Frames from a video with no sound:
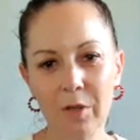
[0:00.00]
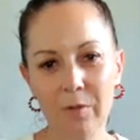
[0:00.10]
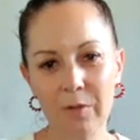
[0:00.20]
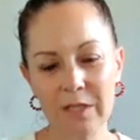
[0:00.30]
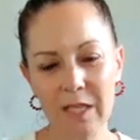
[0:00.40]
all the
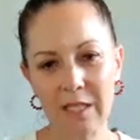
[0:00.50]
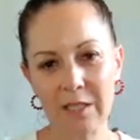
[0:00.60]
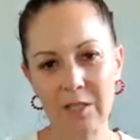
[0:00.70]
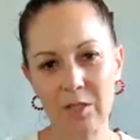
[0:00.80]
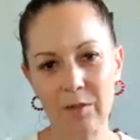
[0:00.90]

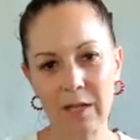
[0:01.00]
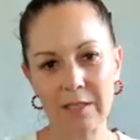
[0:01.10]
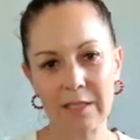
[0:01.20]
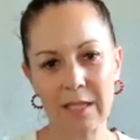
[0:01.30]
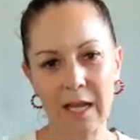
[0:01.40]
conversations you've
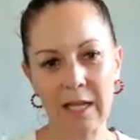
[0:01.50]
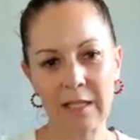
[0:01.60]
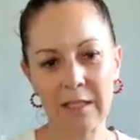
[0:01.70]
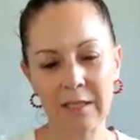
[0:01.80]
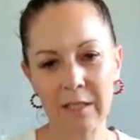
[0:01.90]
had
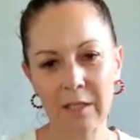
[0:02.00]
today,